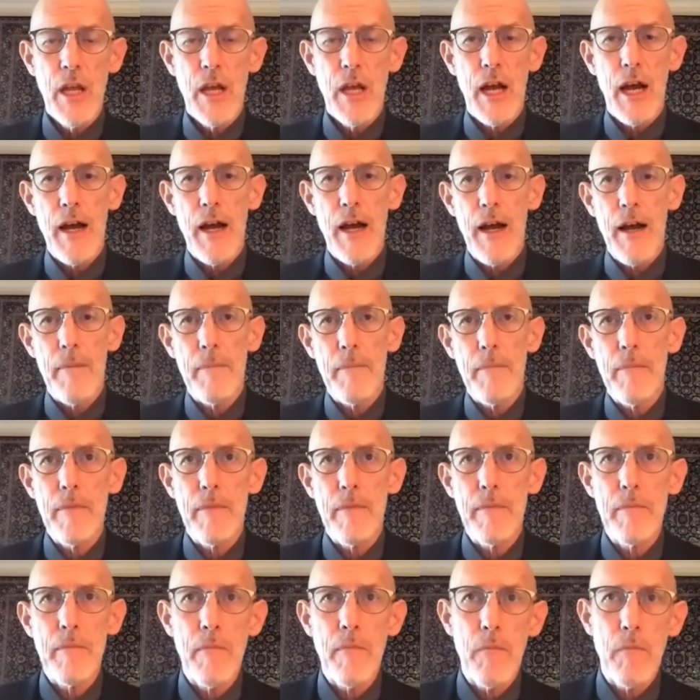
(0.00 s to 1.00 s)
Uh,
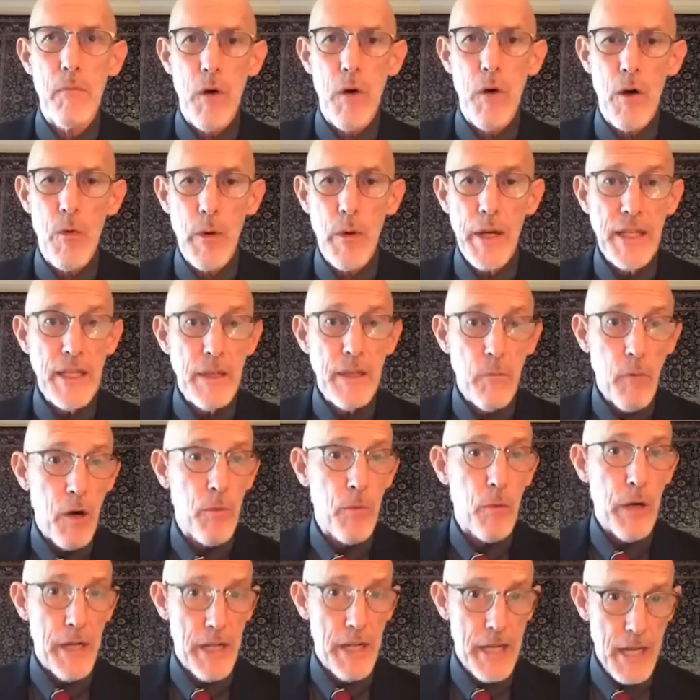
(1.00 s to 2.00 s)
where we where
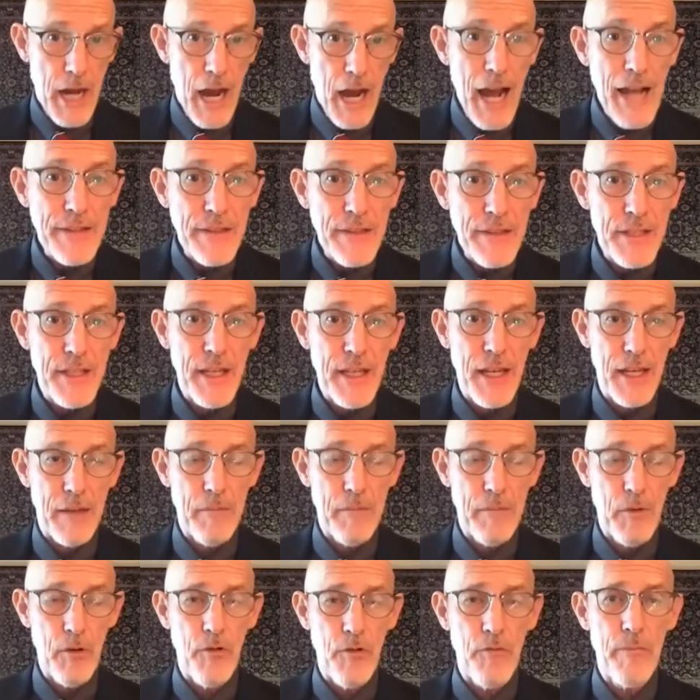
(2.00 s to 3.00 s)
we're not seeing
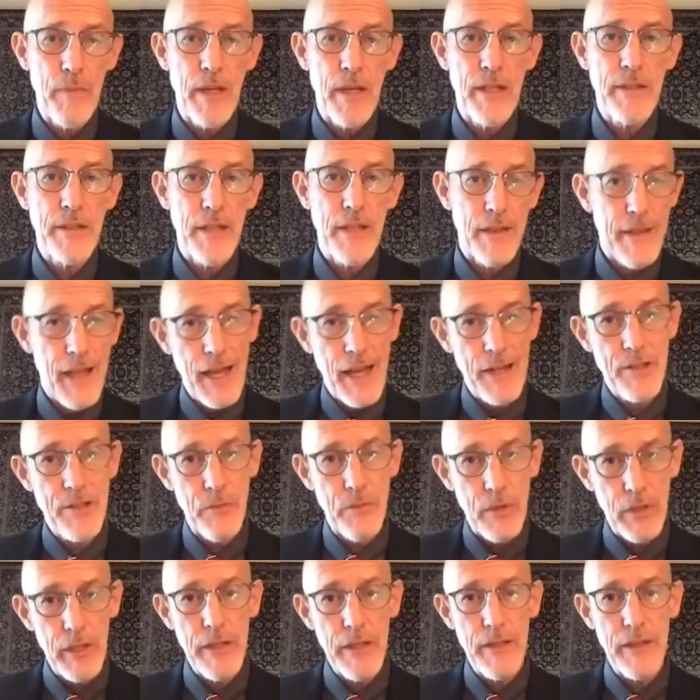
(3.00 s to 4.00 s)
movement, and that's
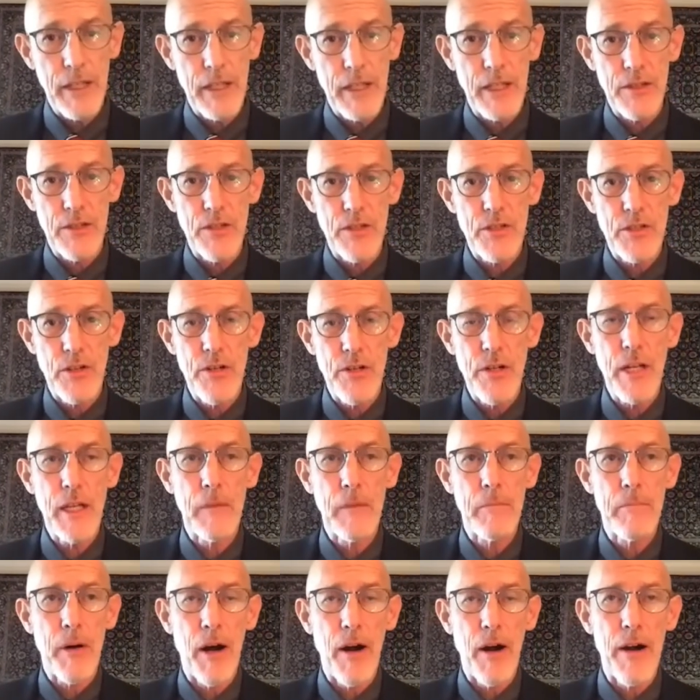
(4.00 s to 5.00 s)
really the concerning
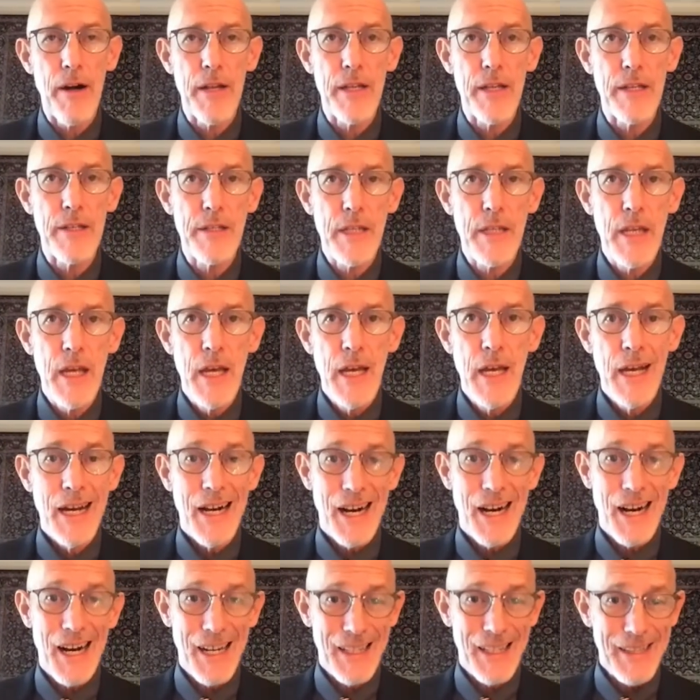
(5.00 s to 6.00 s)
part, is
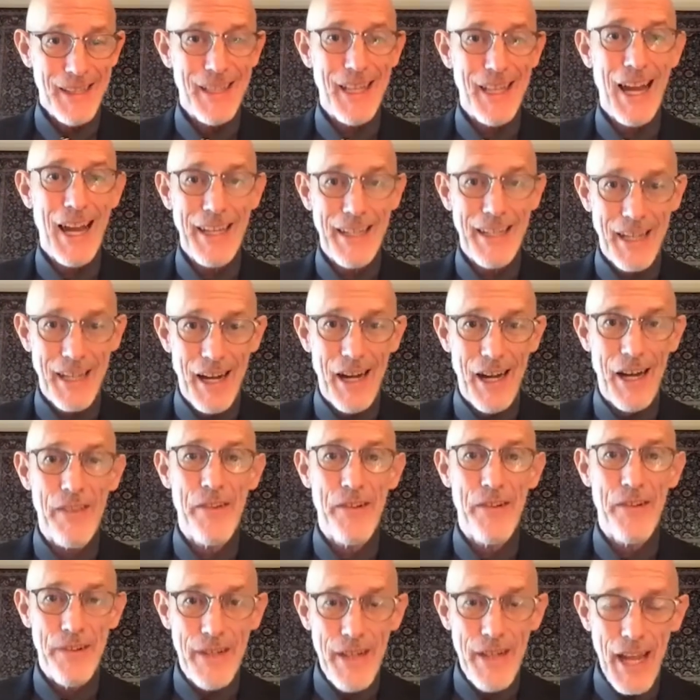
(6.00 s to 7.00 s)
unlike
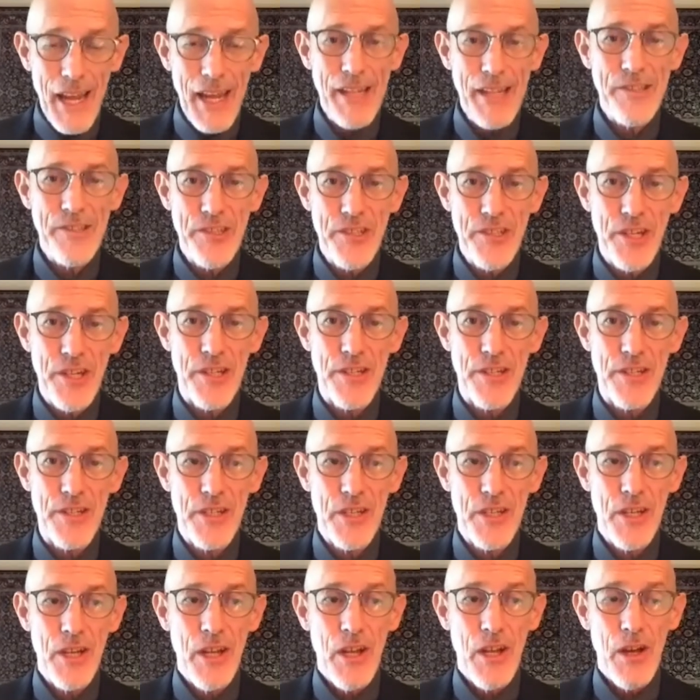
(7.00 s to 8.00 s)
other nations,
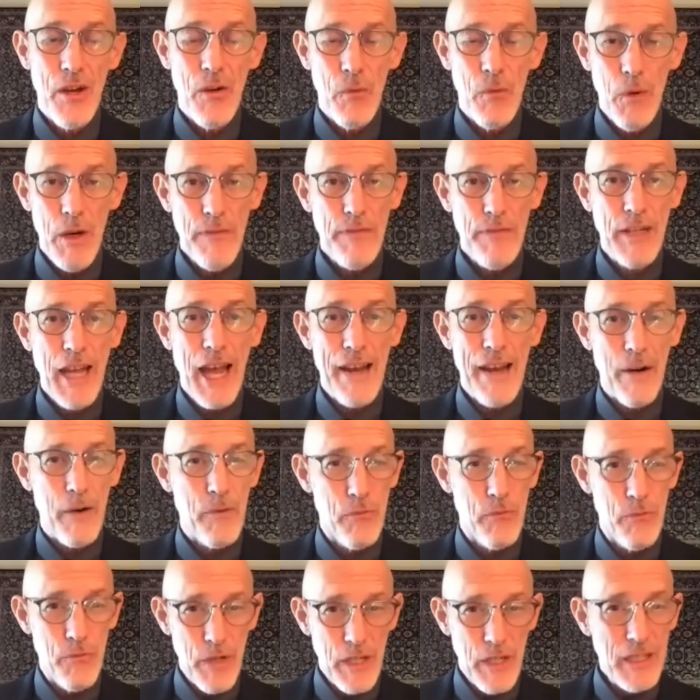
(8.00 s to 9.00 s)
we've got a
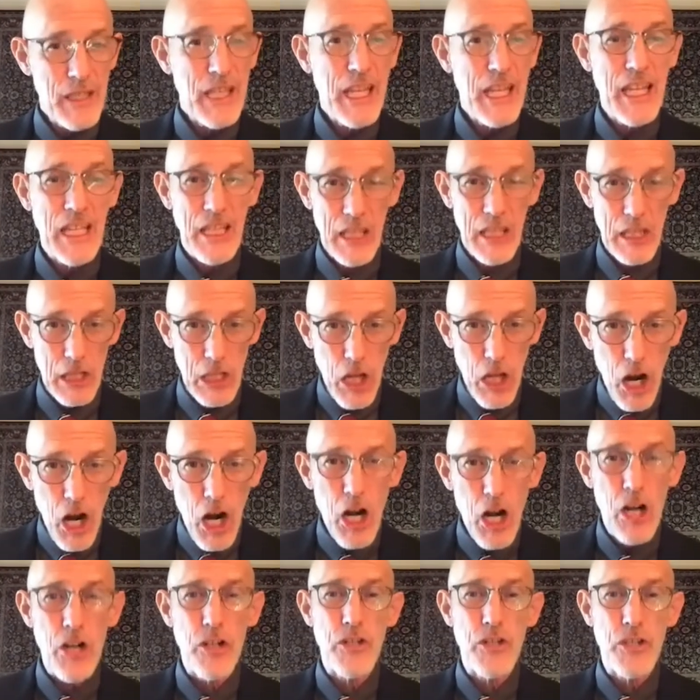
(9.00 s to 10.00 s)
really
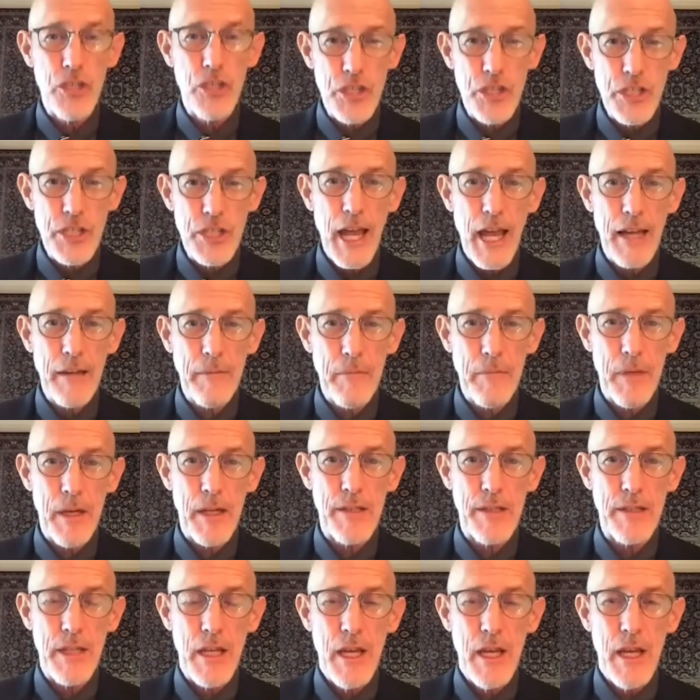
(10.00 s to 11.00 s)
large
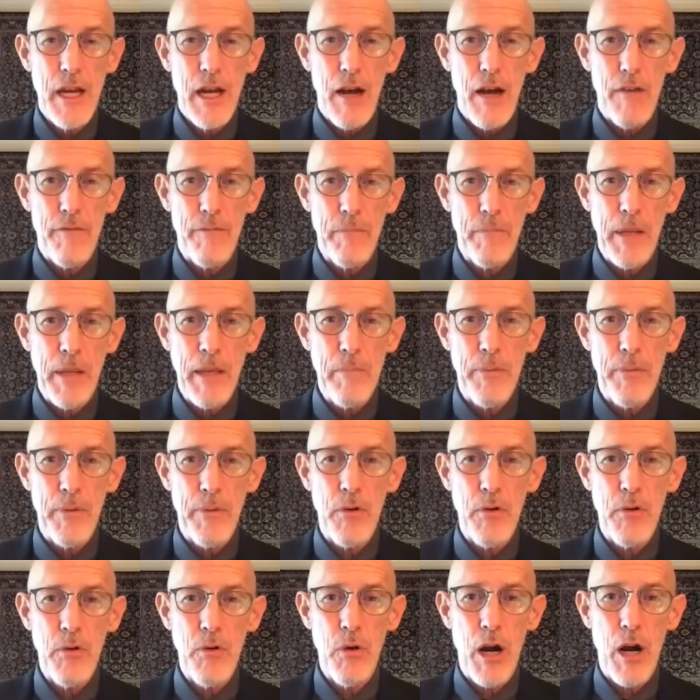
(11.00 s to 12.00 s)
segment of people
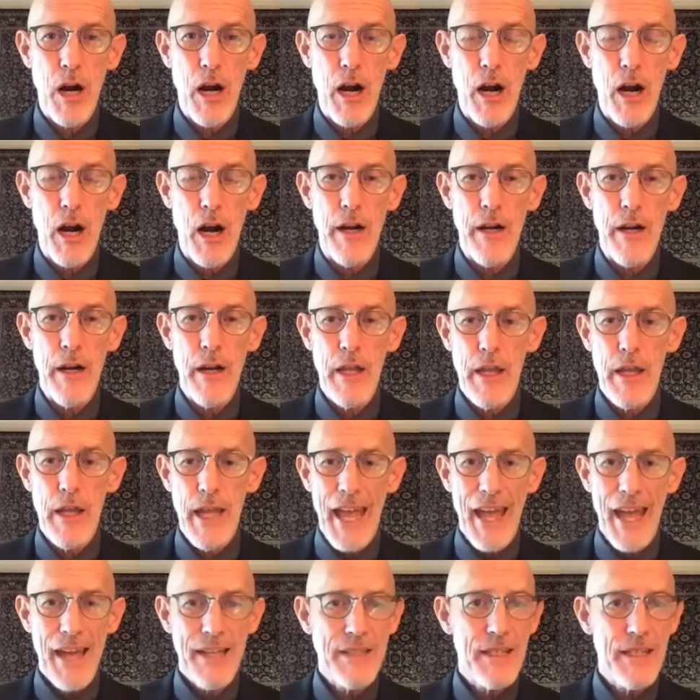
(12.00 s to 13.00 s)
who are
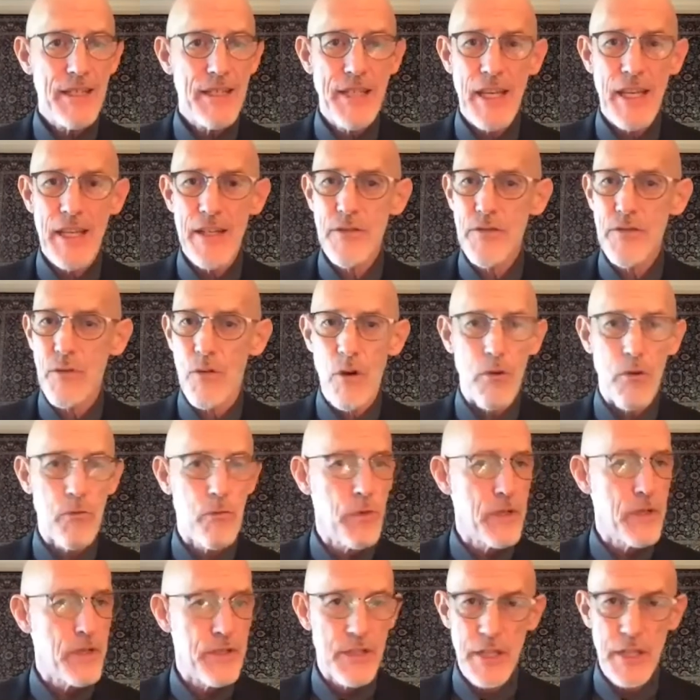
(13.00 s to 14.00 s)
hesitant or
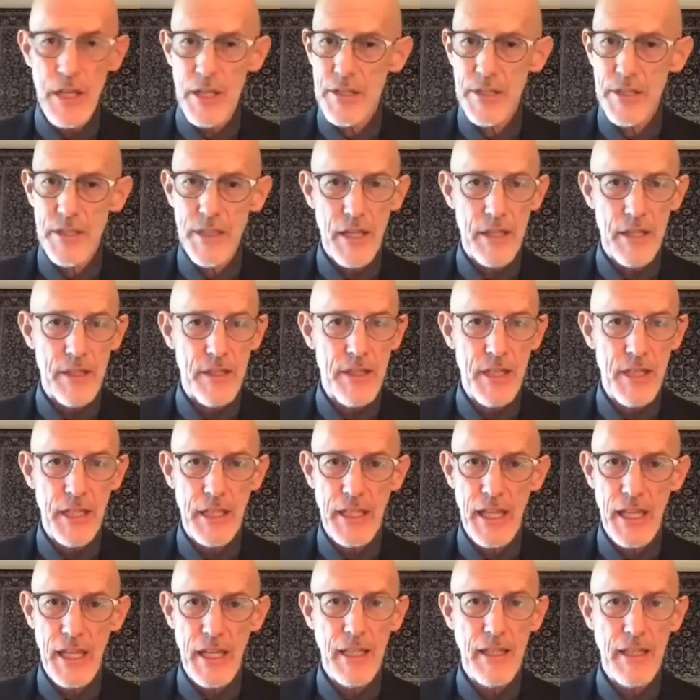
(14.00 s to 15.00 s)
resistant to
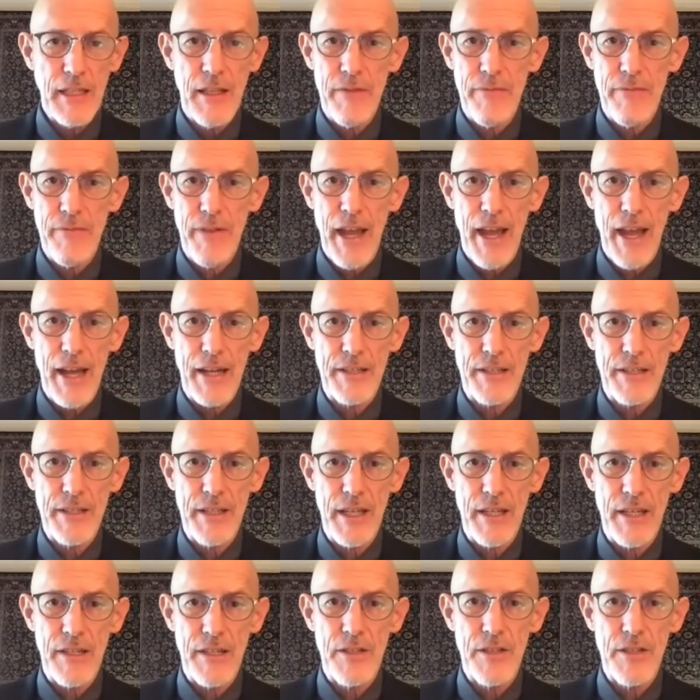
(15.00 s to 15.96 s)
getting the vaccine.